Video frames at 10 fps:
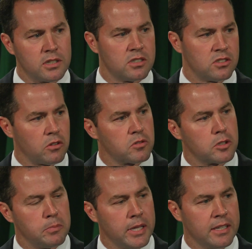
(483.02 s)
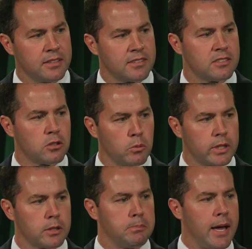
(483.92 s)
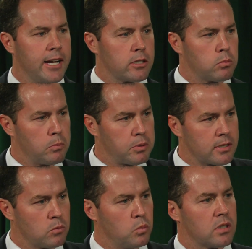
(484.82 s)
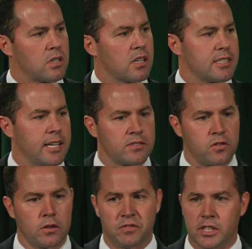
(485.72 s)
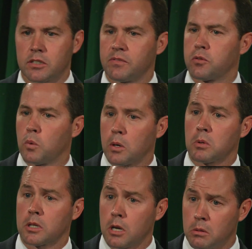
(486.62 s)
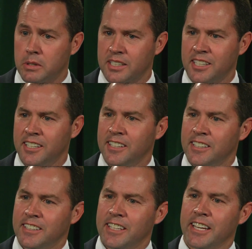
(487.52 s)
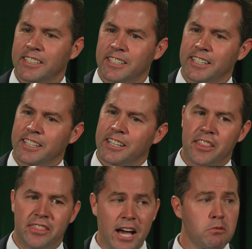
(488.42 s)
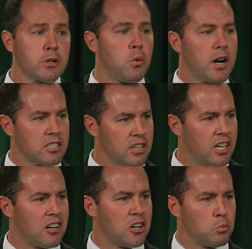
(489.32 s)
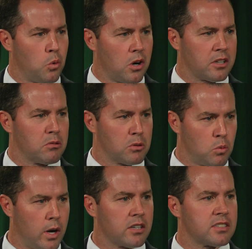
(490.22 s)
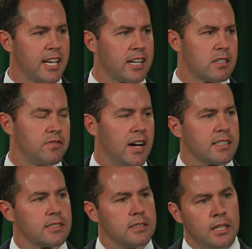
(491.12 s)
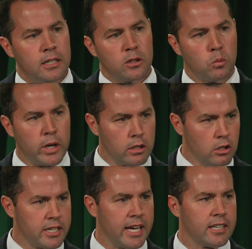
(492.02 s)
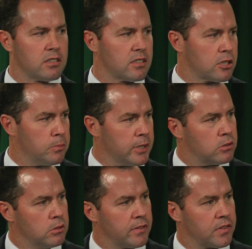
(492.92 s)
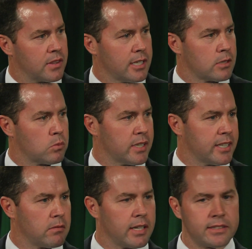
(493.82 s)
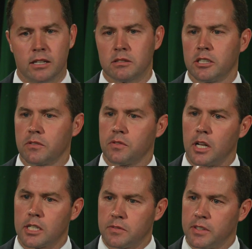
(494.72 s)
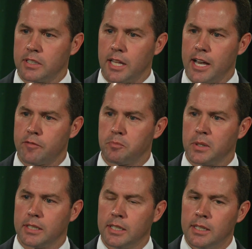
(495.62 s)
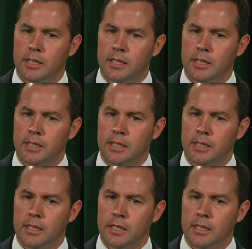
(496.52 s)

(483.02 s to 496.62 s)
it deserves to be, so that we can match what President Wilcox has for a vision for where we're going. And that requires a lot of hard work. It requires sacrifice. And the way you look at it could be 2 different things when you get right down to your philosophy in life. But